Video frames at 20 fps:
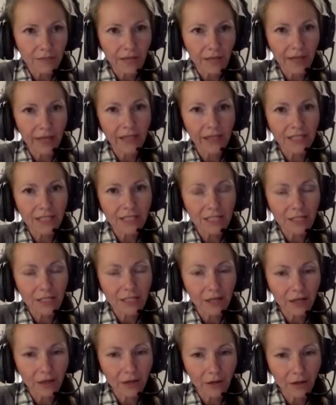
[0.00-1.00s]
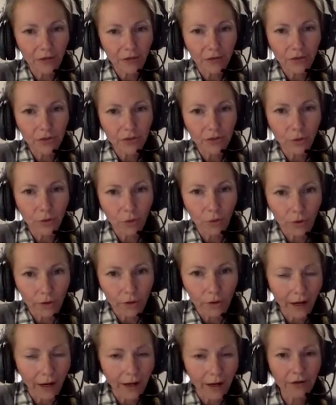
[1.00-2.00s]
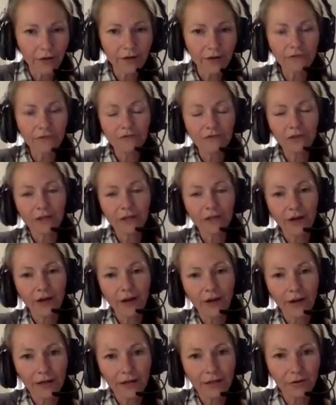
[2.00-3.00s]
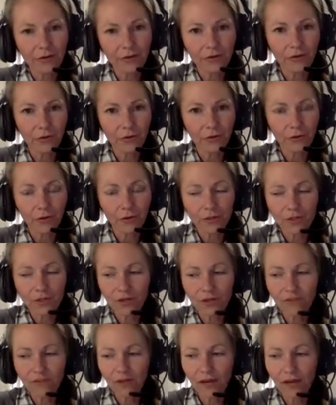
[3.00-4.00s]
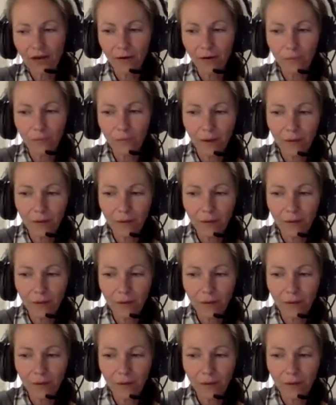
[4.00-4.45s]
but I got stuck on the door and I couldn't figure out how to do the door. So I've had on my